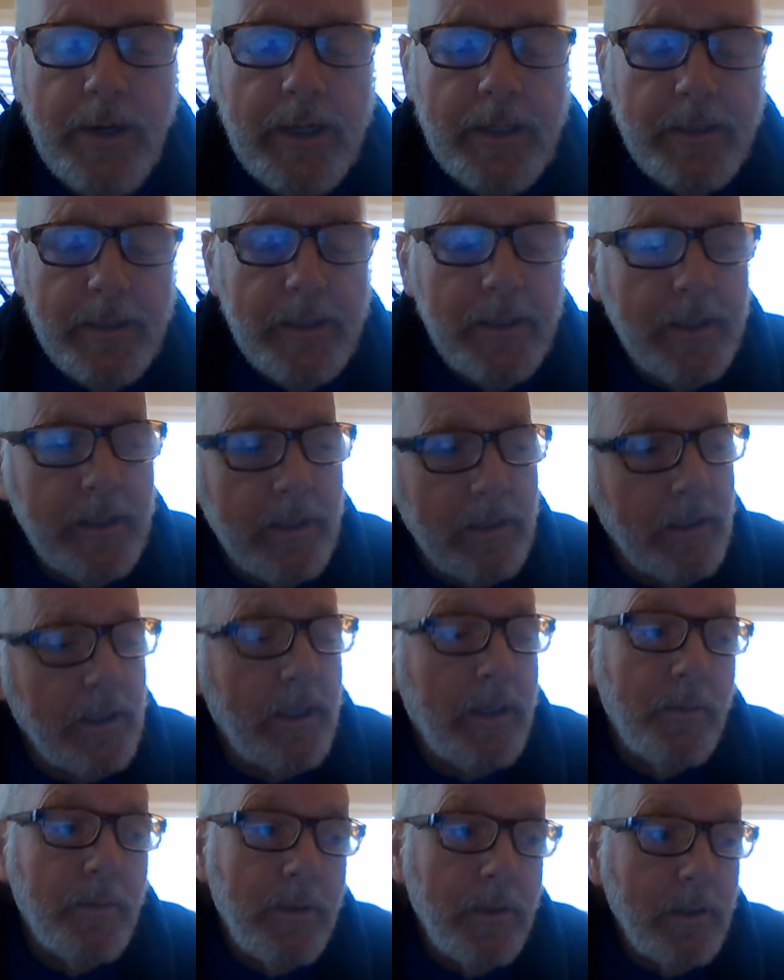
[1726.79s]
Granted, not a
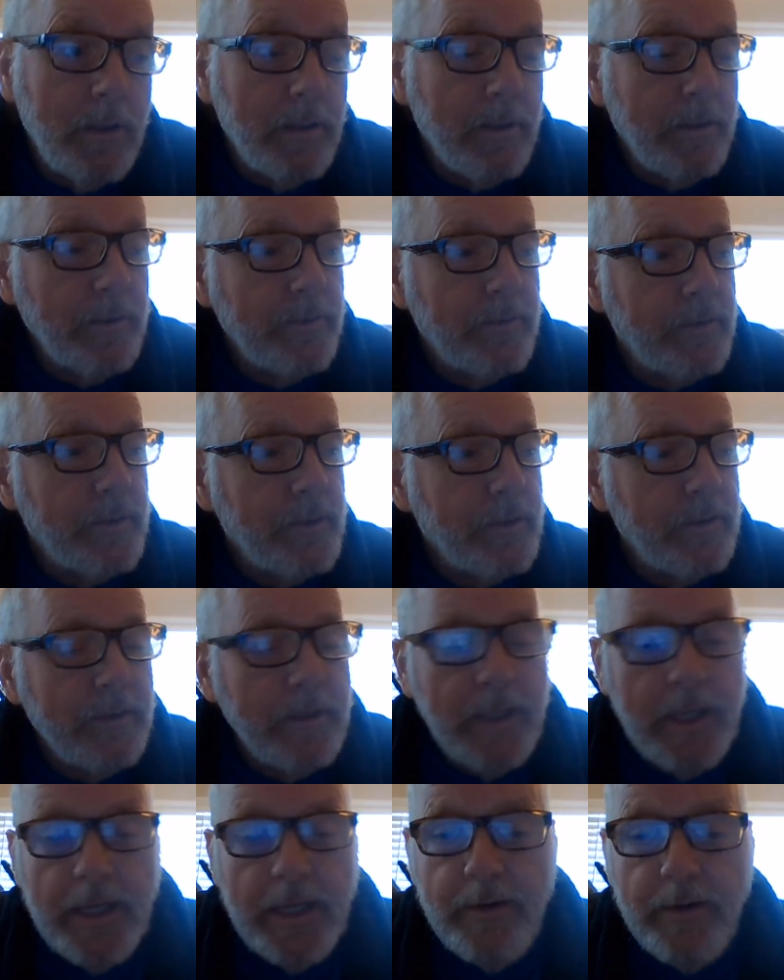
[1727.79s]
lot,
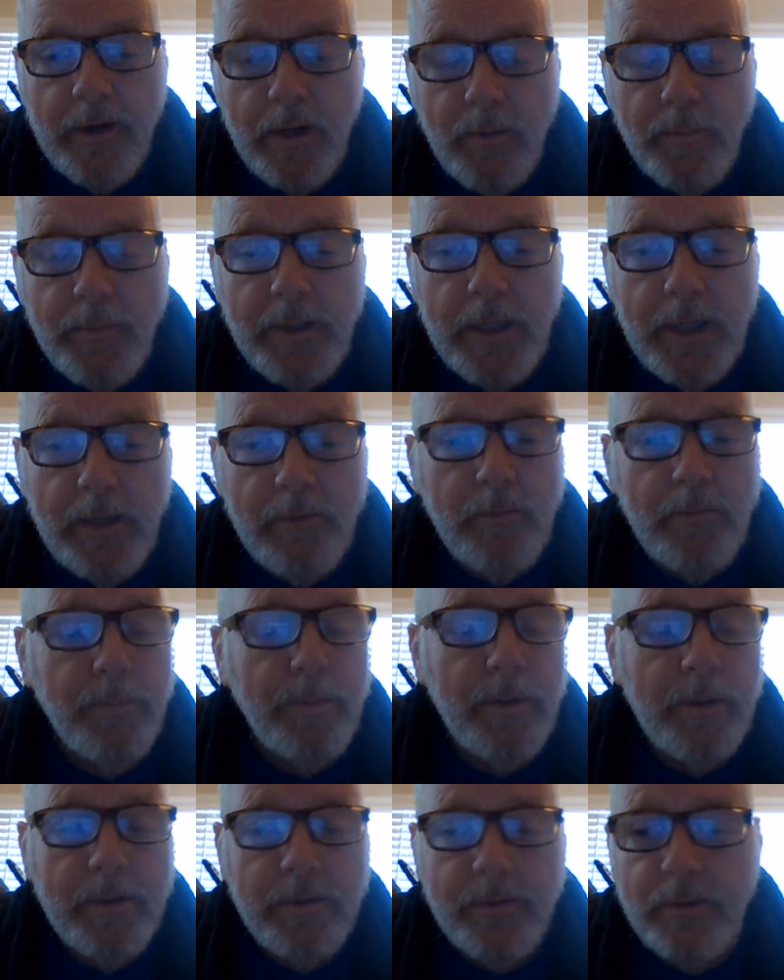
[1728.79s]
168 or how many ever,
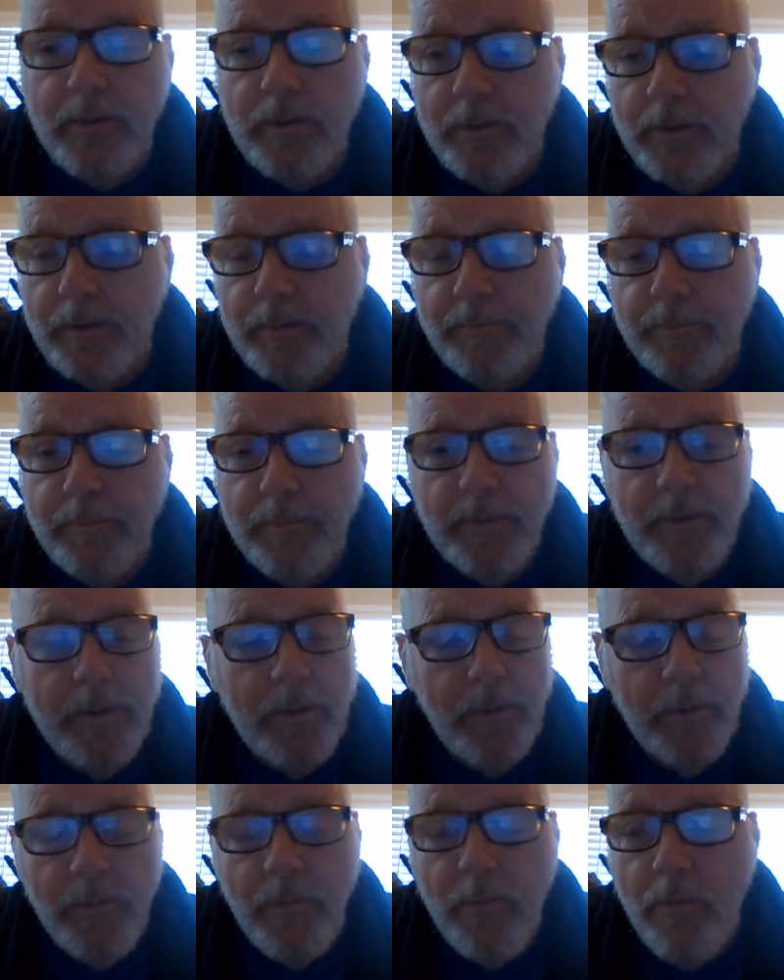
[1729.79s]
plus all the,
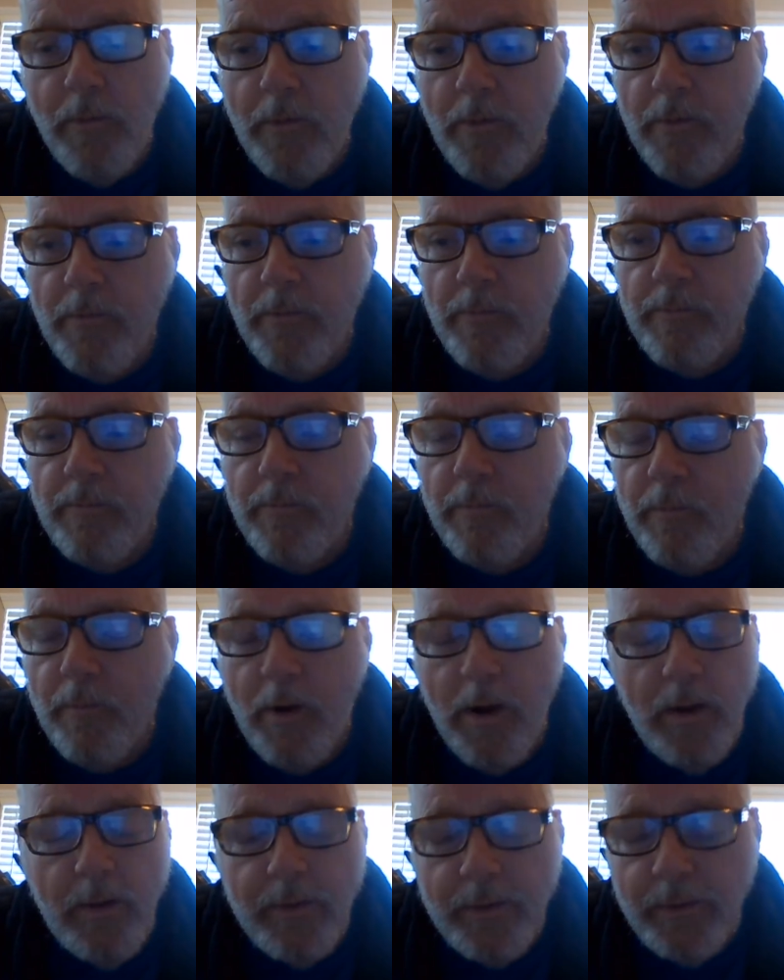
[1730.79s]
you know,
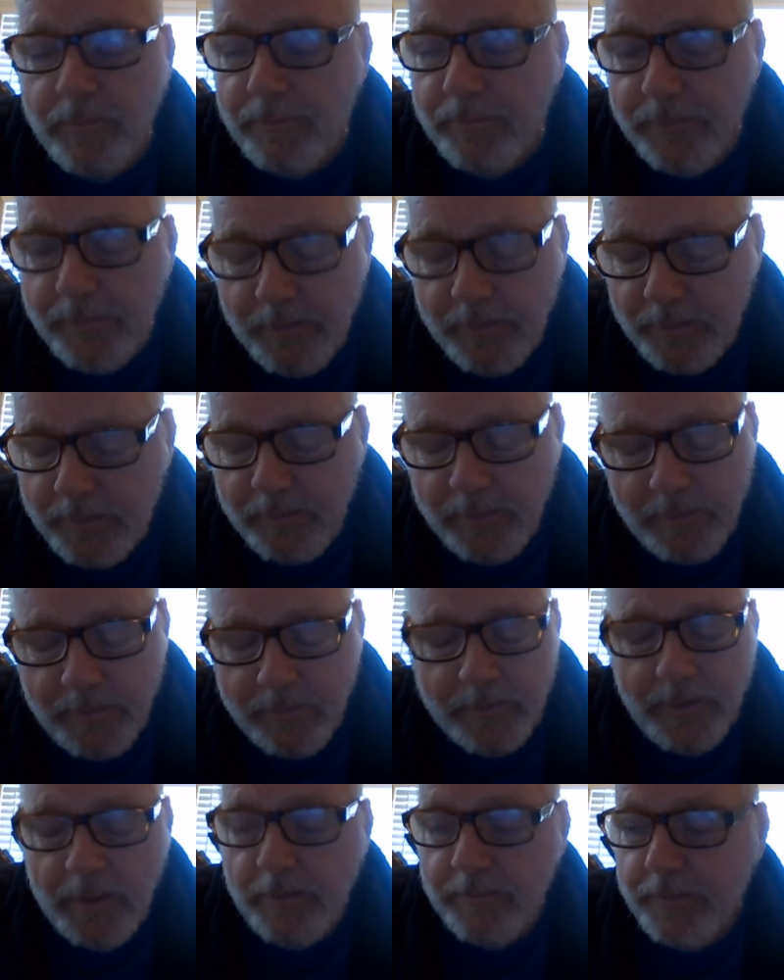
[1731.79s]
all the
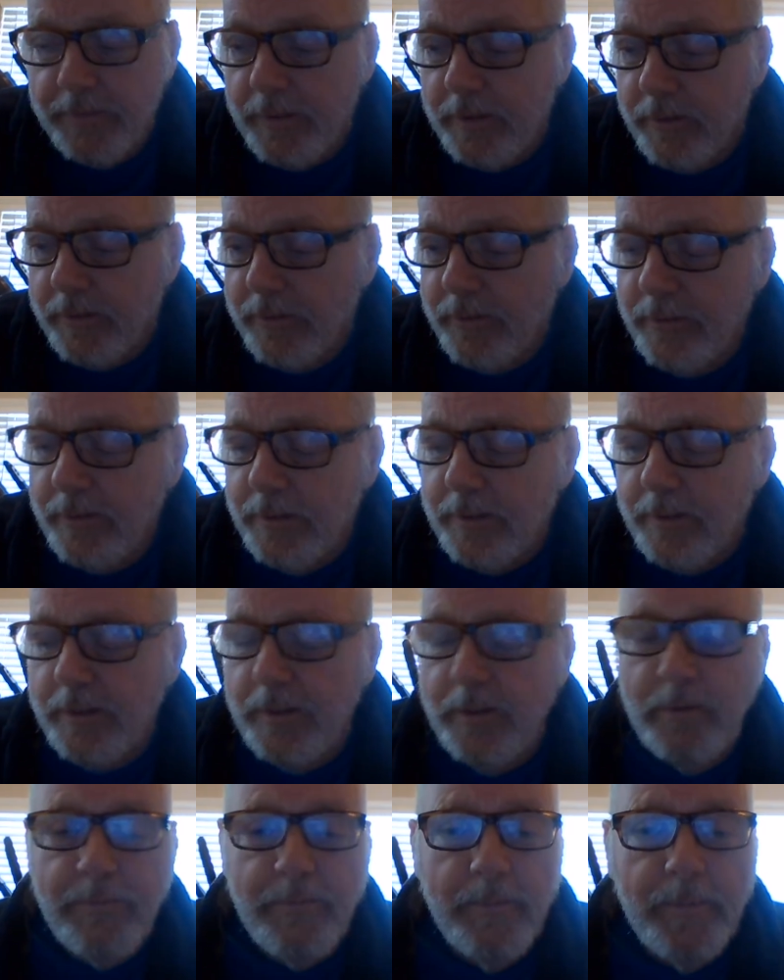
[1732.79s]
stuff that it took,
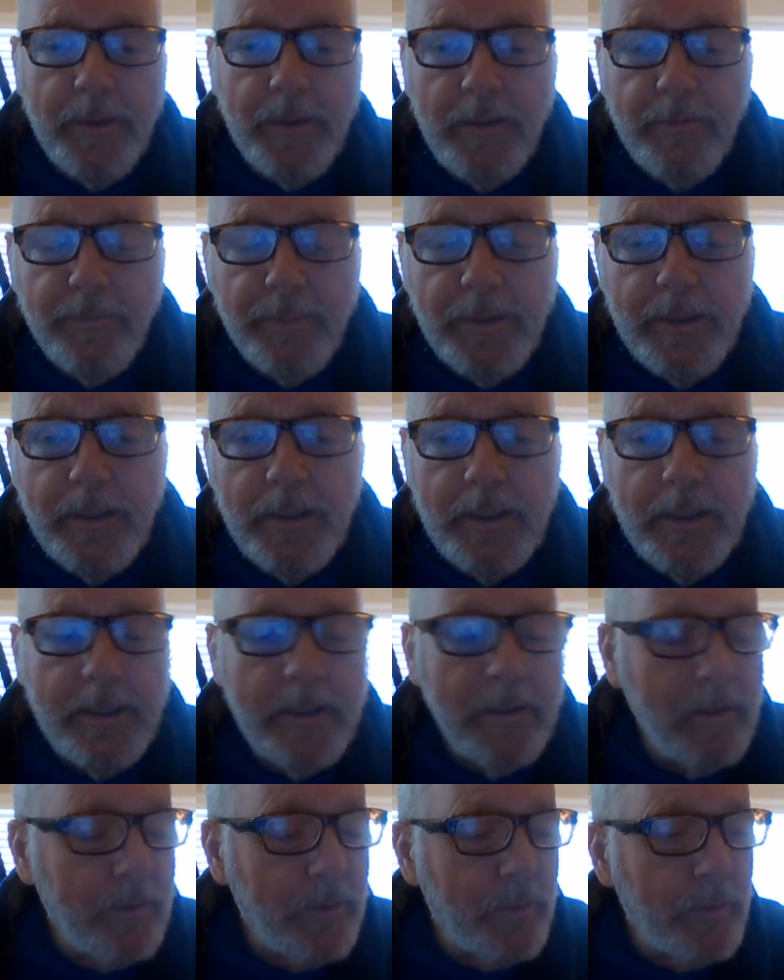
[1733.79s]
you know, from the FBI
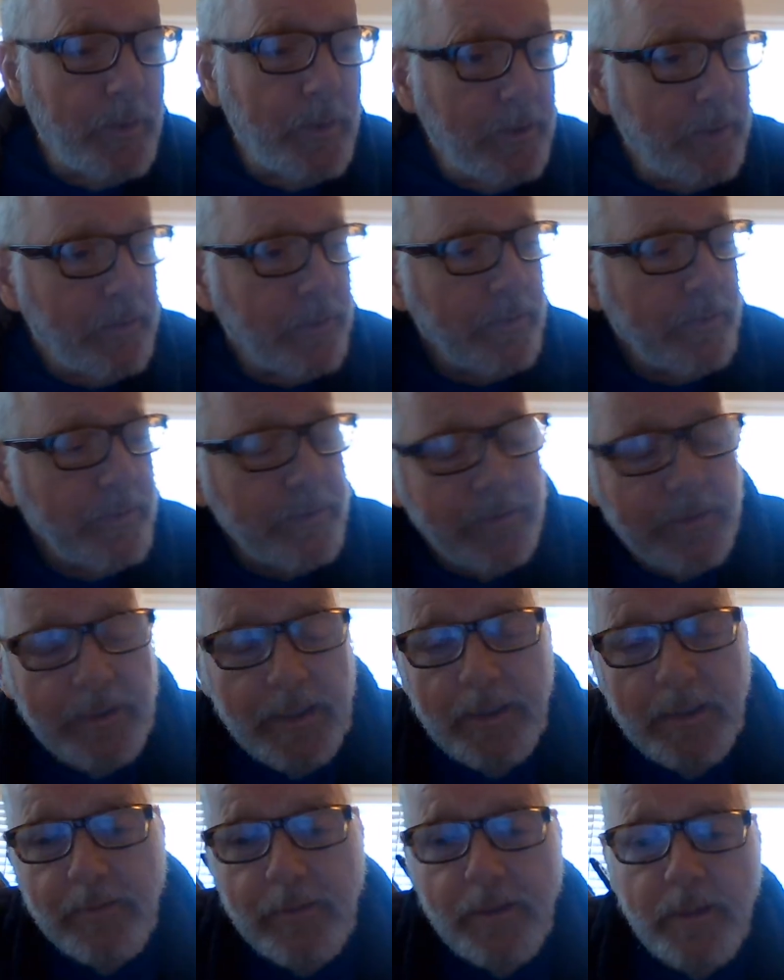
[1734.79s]
and all the resources
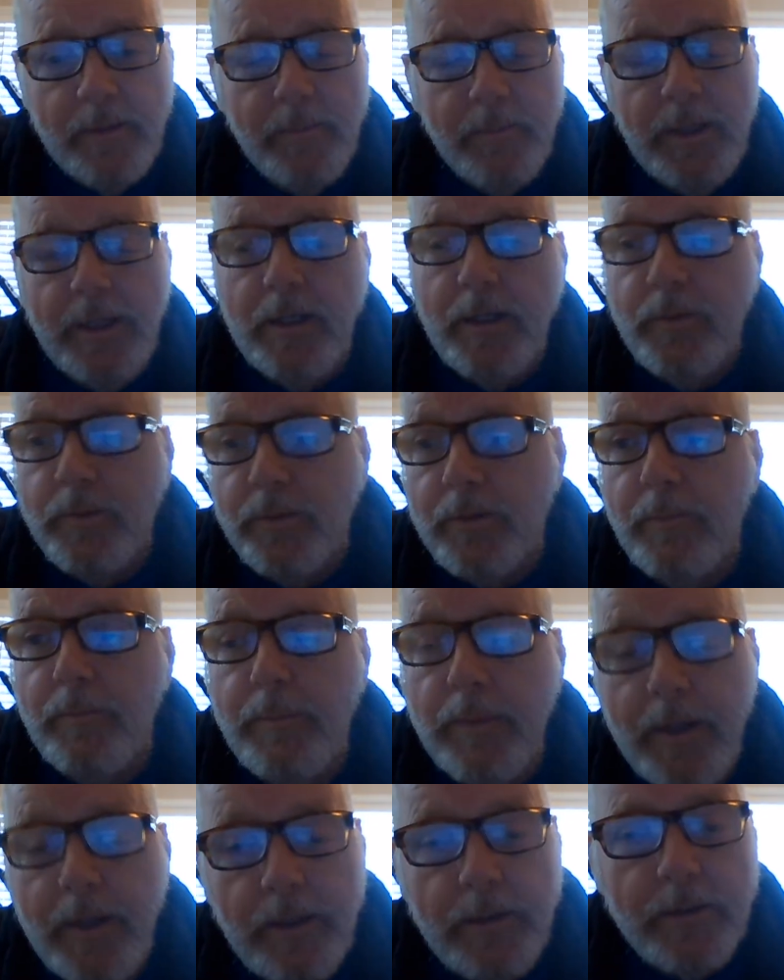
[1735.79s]
and everything. Man, it was a
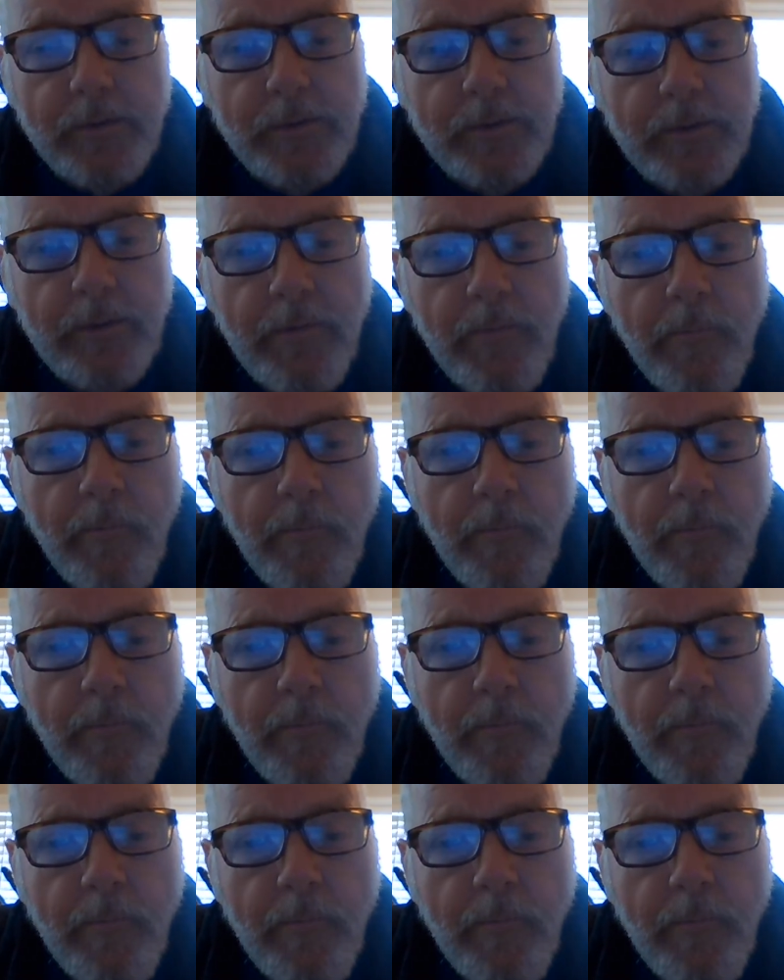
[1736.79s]
mess.